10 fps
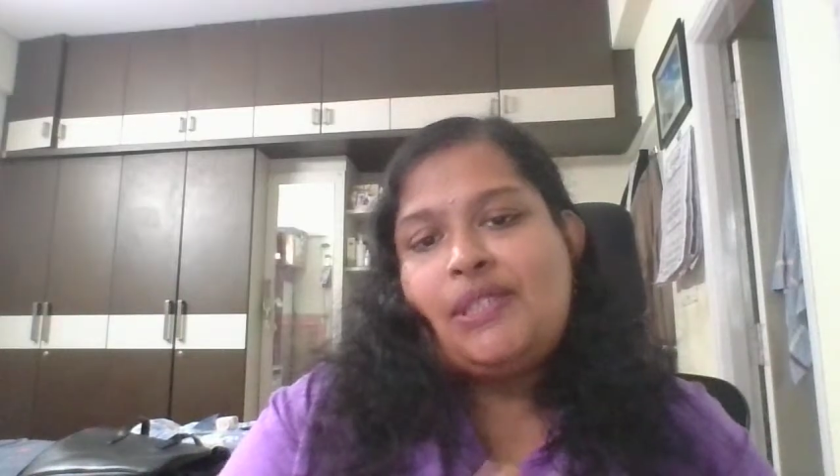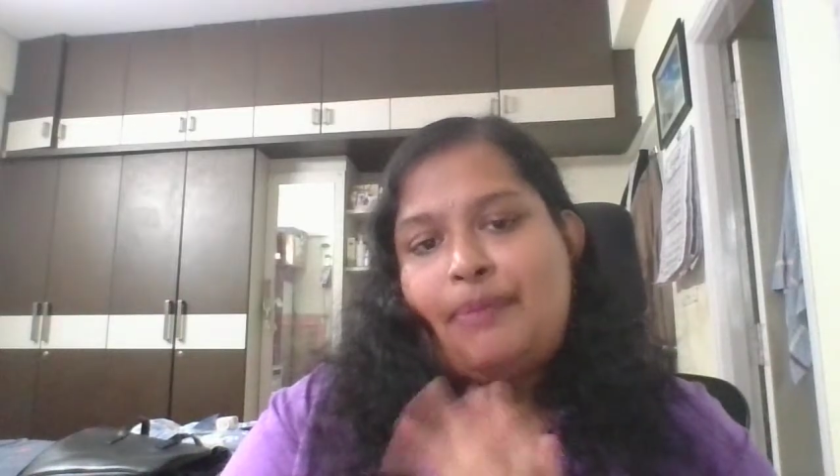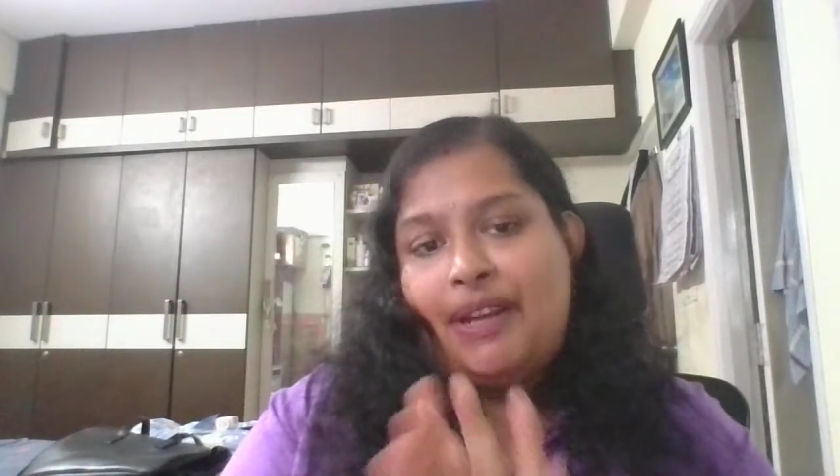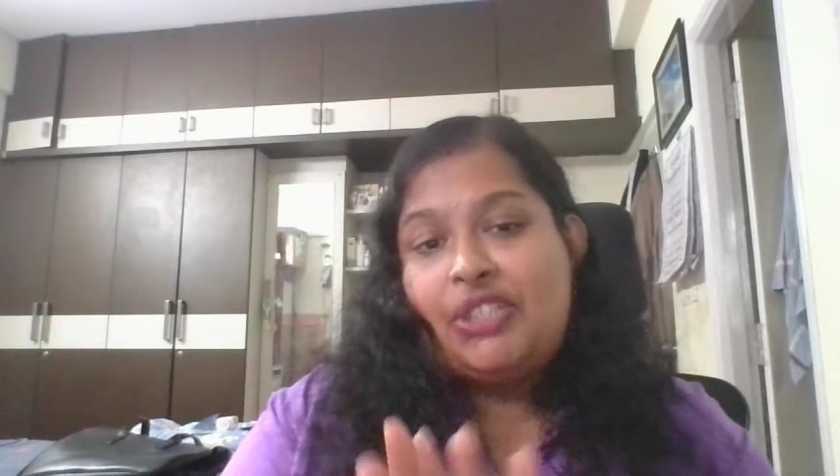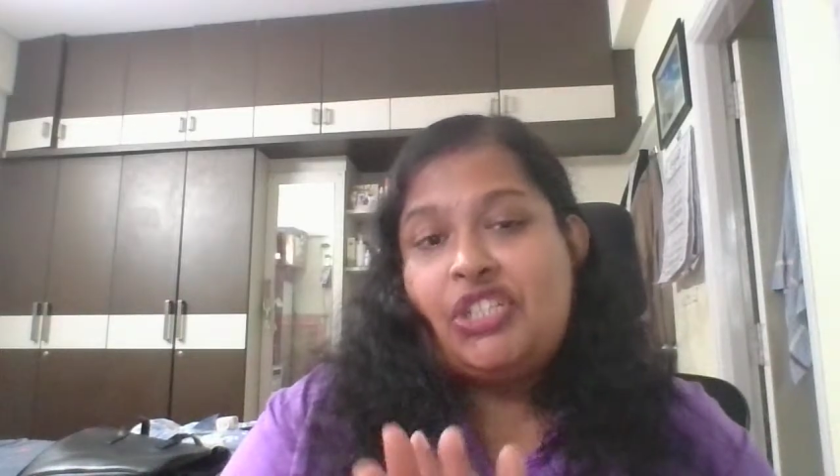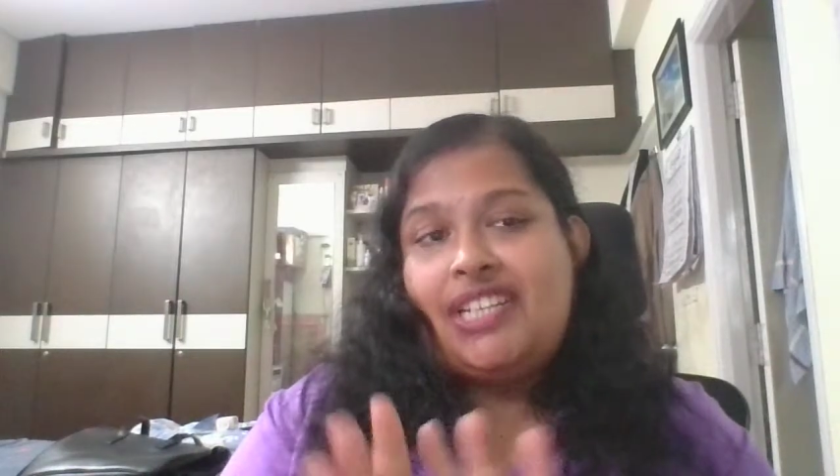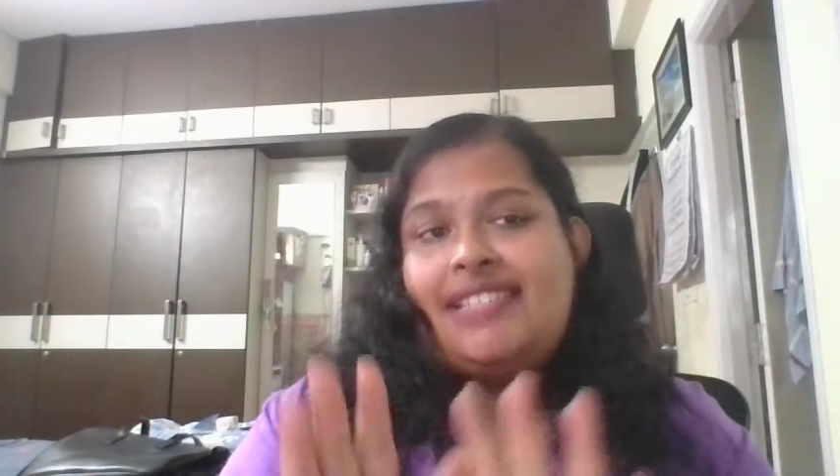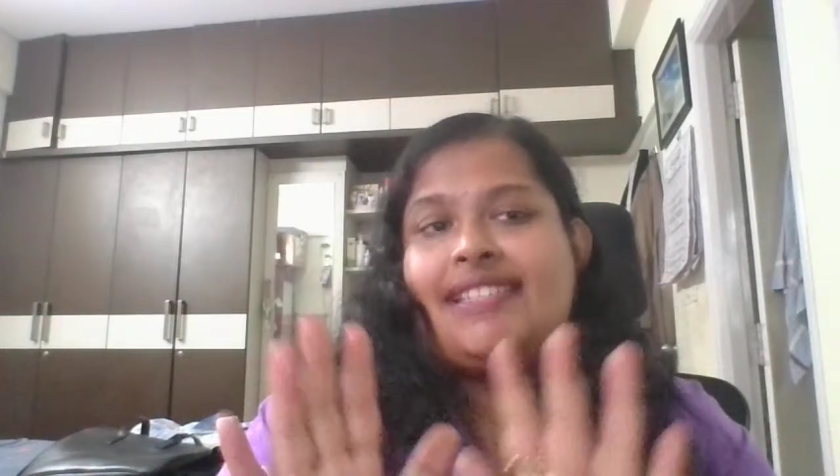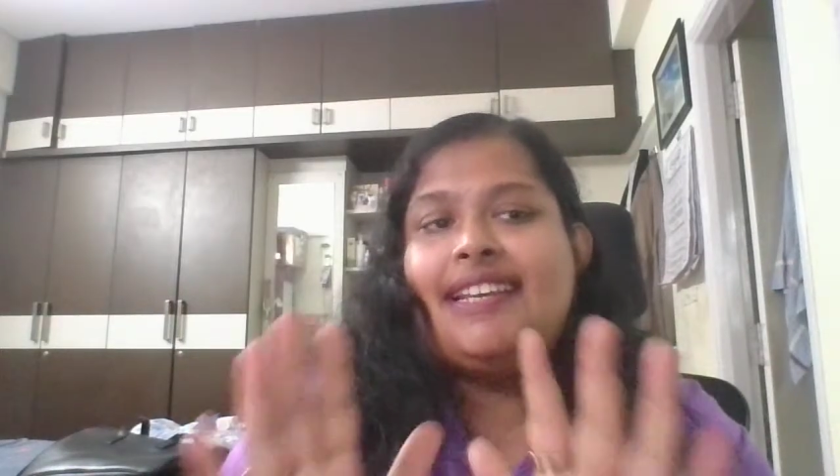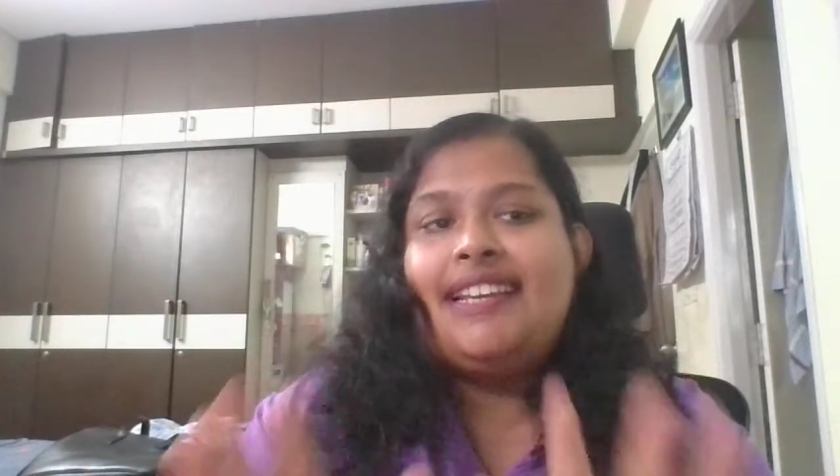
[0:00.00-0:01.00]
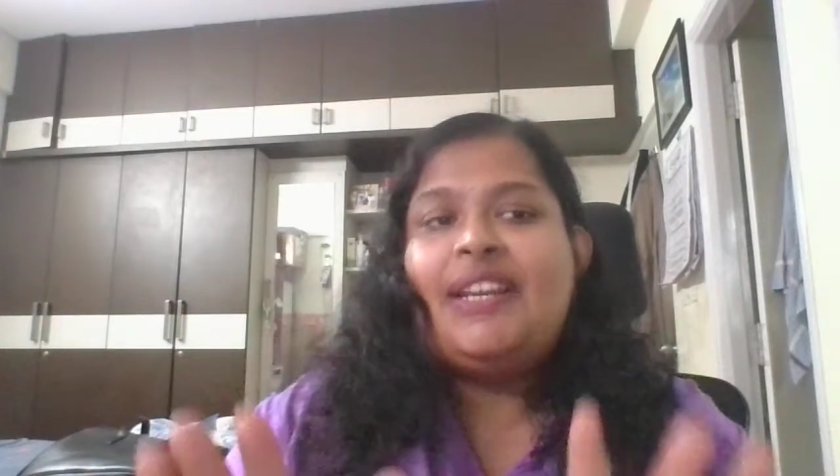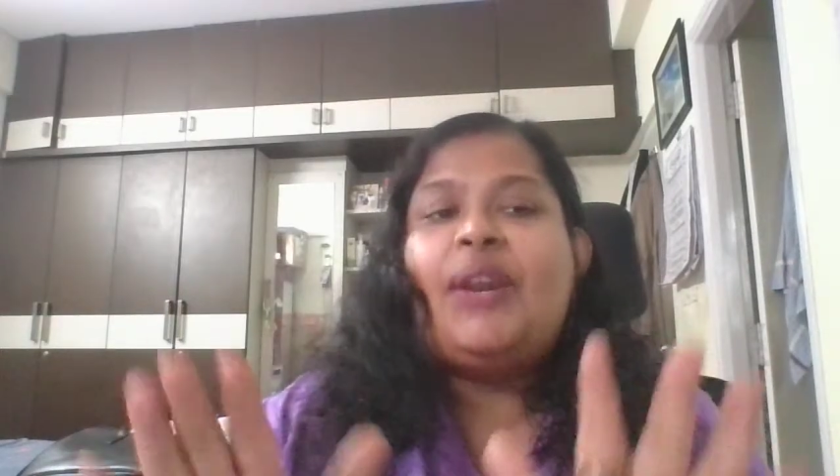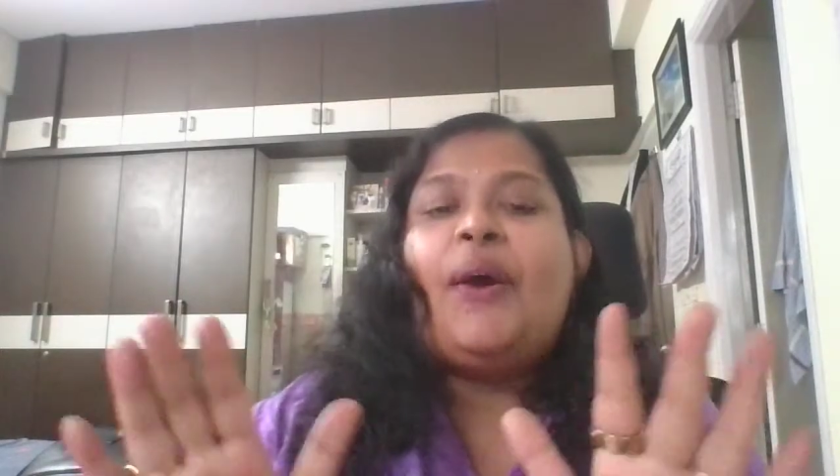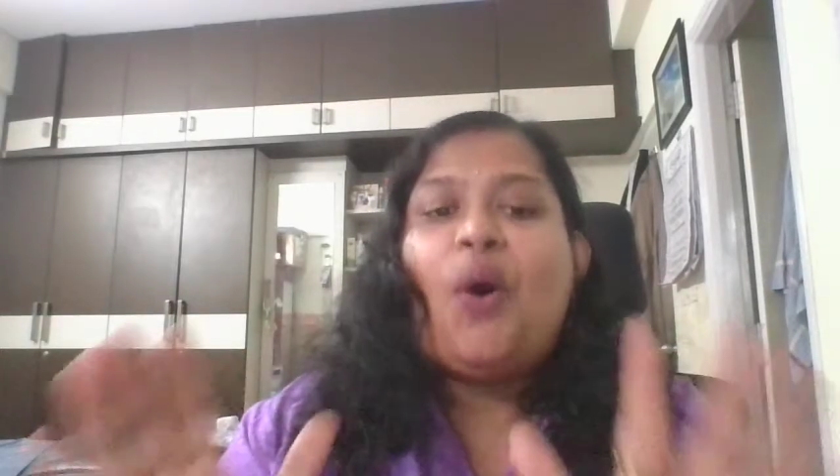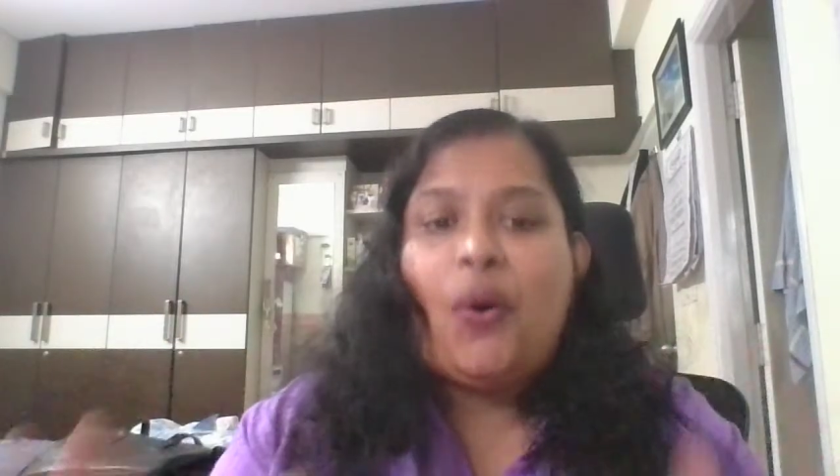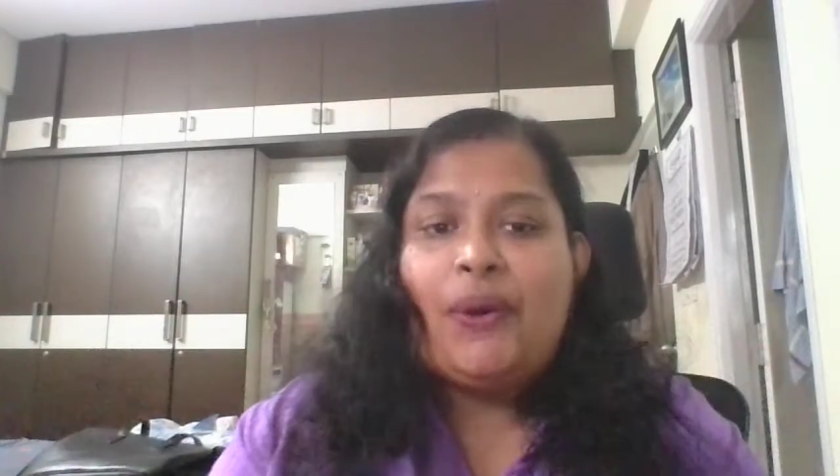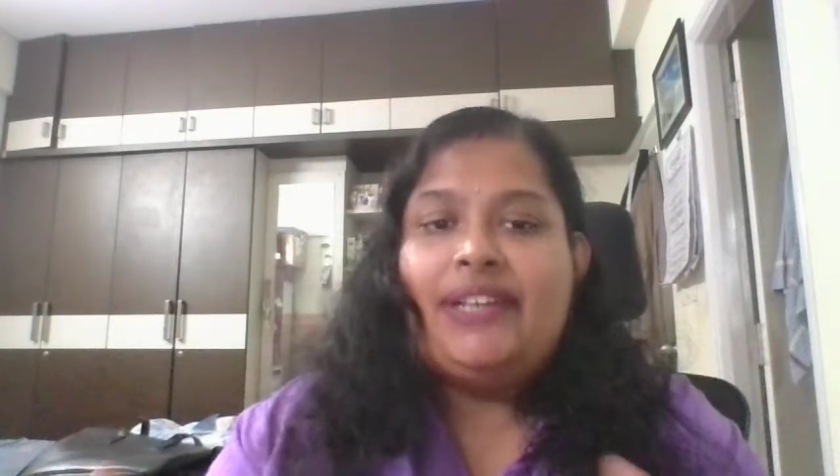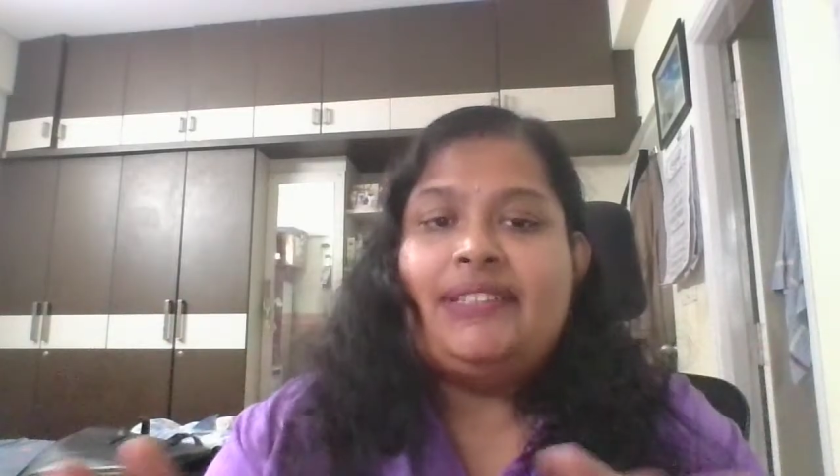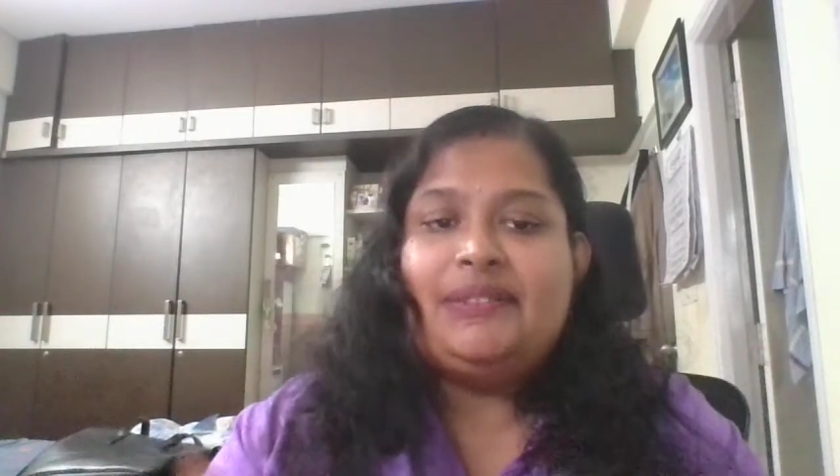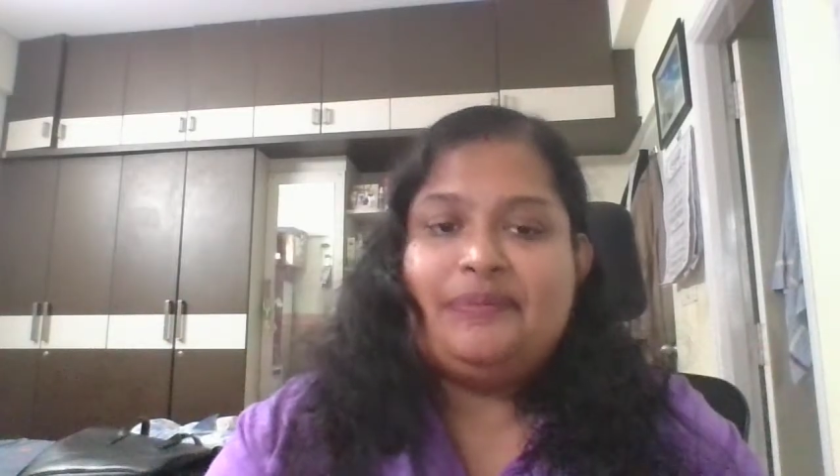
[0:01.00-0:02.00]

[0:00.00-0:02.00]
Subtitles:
spreadsheets in order.